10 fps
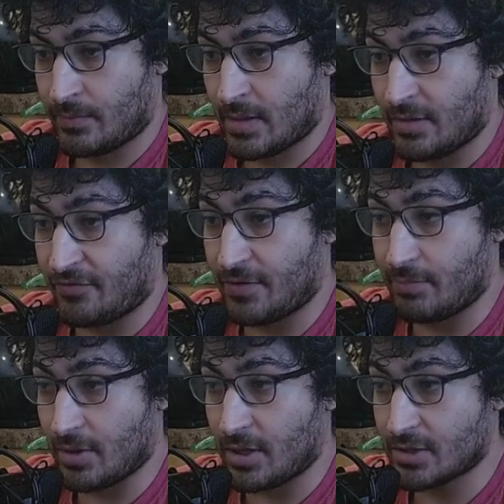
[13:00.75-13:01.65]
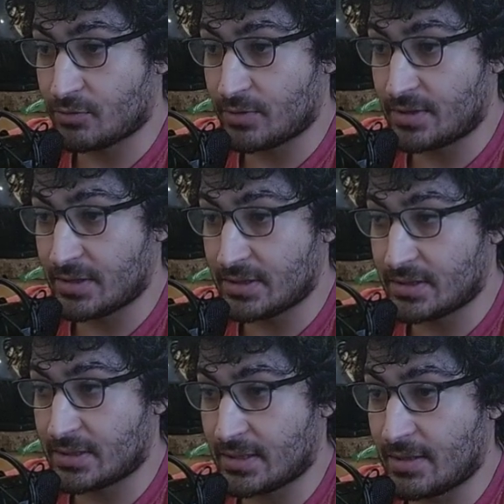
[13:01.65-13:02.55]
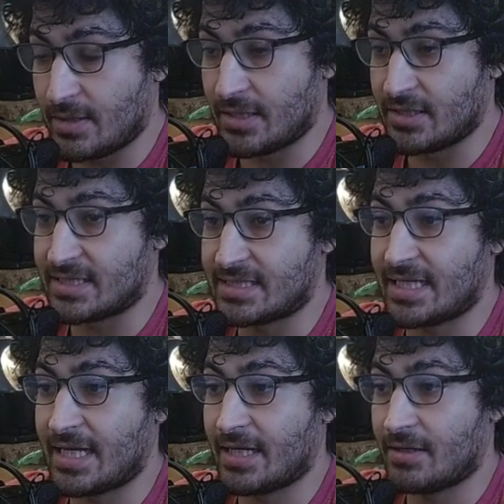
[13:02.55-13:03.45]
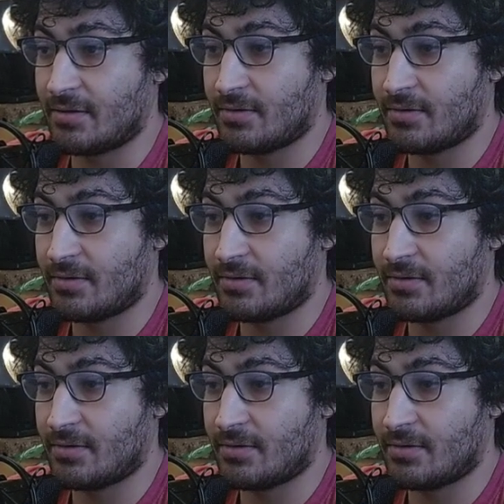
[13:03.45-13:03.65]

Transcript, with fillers: If he blocks with this, insane.